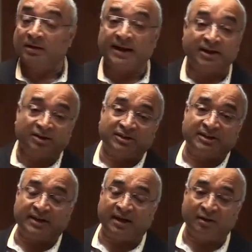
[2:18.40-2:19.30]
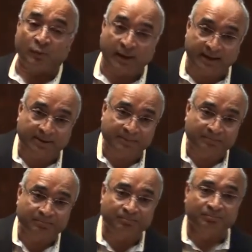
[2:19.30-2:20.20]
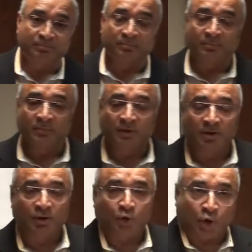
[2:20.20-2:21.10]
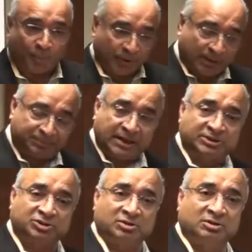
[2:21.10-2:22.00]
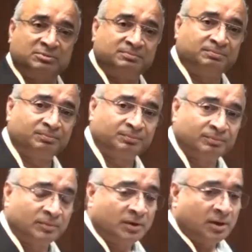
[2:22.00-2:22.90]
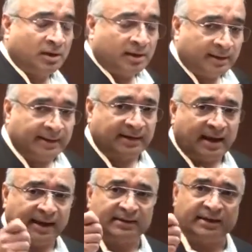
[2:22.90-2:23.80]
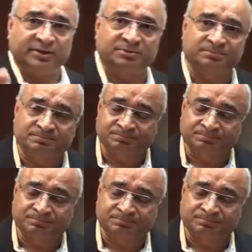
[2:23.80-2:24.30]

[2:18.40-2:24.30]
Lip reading: Later in the day or week, open up that journal, get a highlighter,